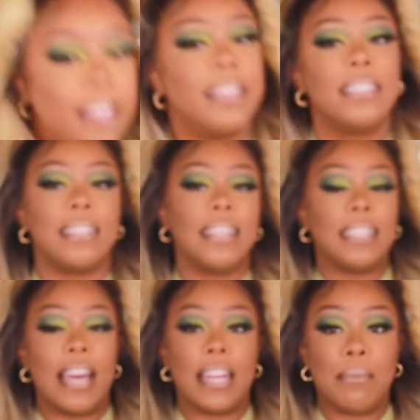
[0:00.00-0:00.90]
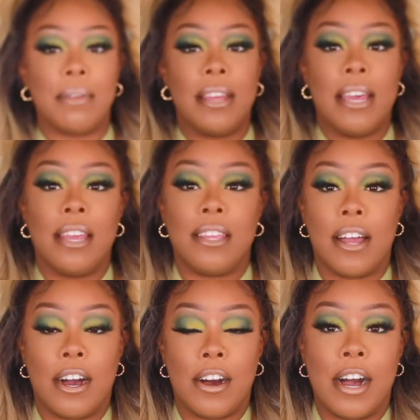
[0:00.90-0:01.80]
this next item,
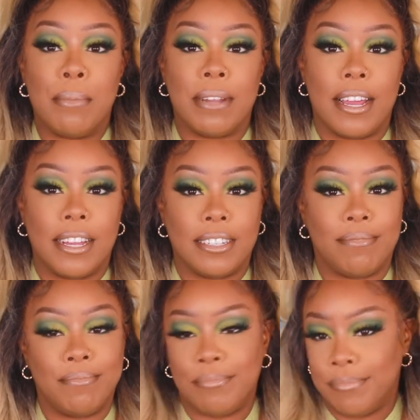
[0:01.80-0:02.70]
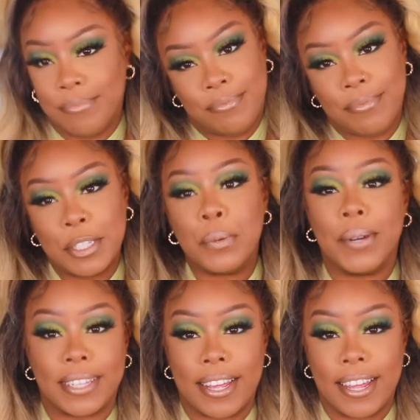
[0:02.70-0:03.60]
y'all, I'm like,
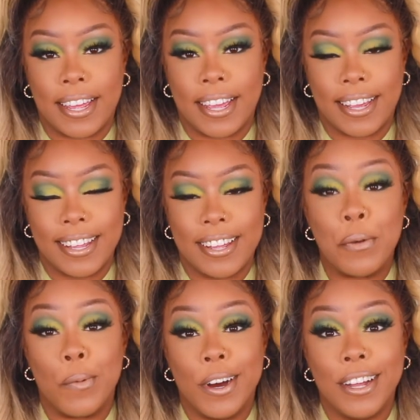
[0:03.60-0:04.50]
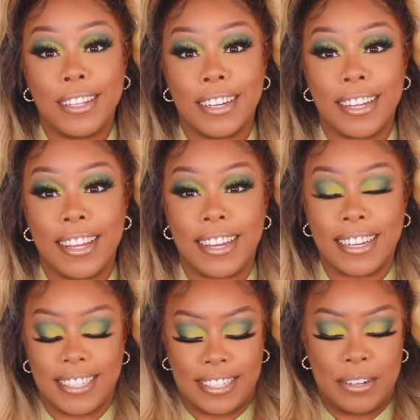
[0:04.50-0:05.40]
what the heck, what the
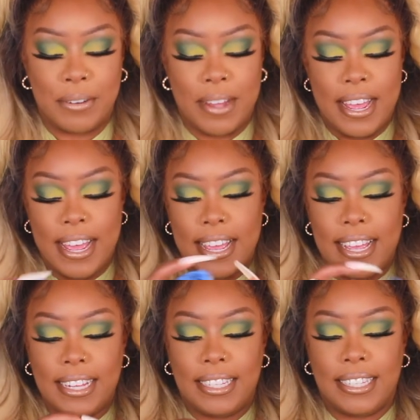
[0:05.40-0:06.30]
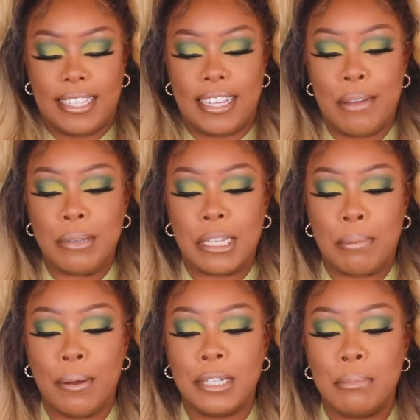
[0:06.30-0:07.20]
heck? So it's it was
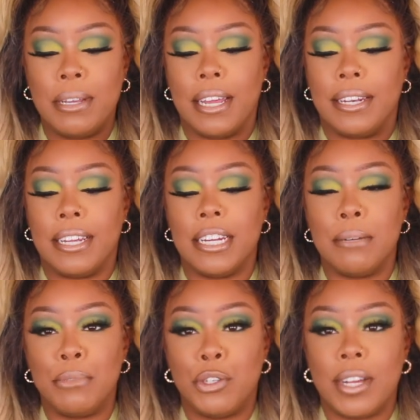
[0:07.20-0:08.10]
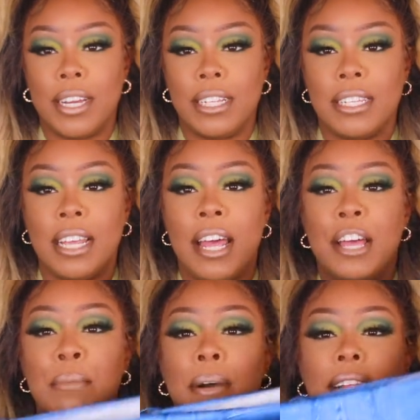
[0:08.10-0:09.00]
supposed to be a denim dress,
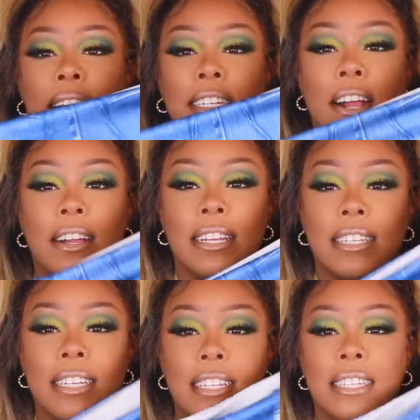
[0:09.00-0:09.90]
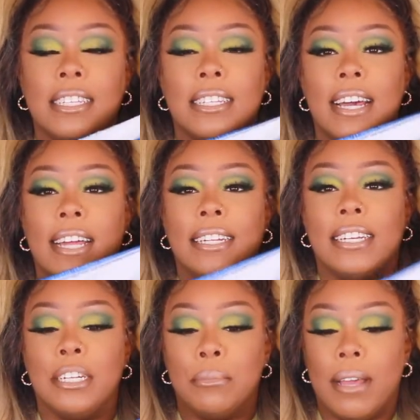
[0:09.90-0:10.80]
but as y'all can see, this is not
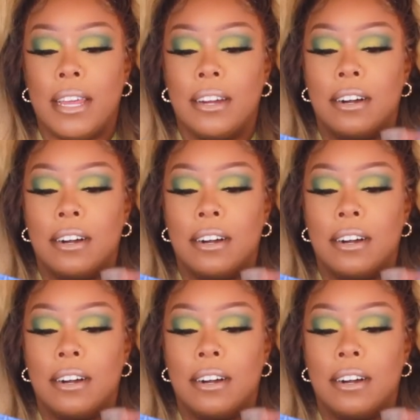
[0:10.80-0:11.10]
denim at